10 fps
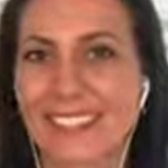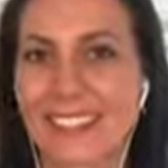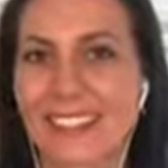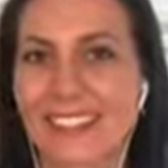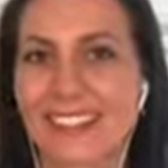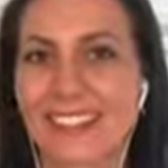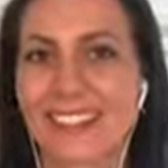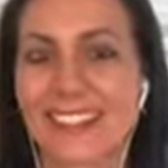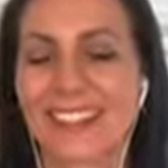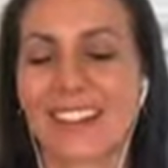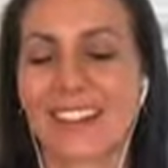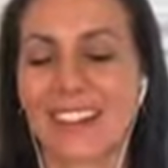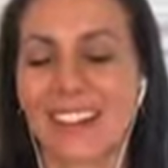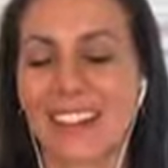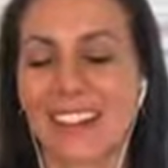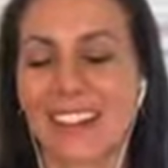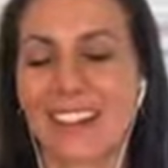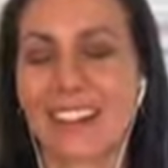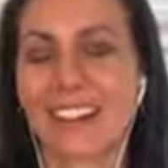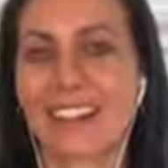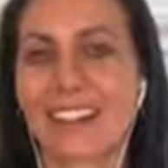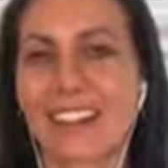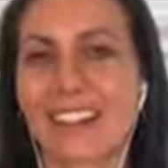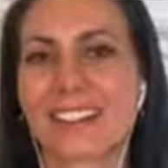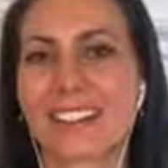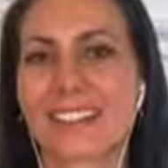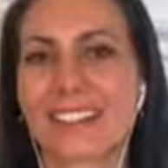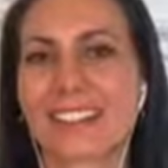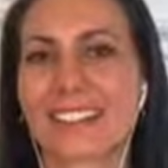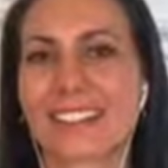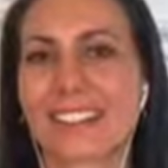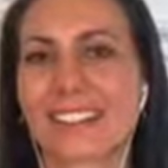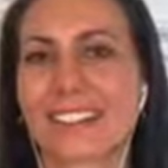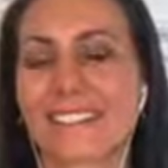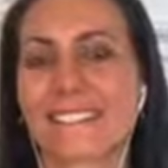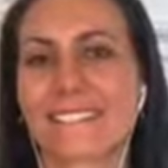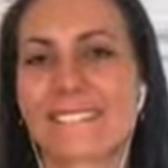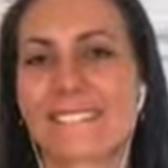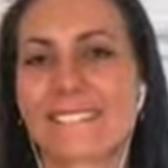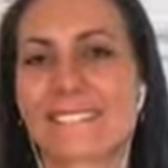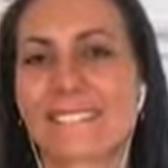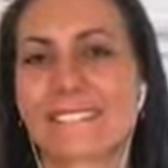The person shown says nothing.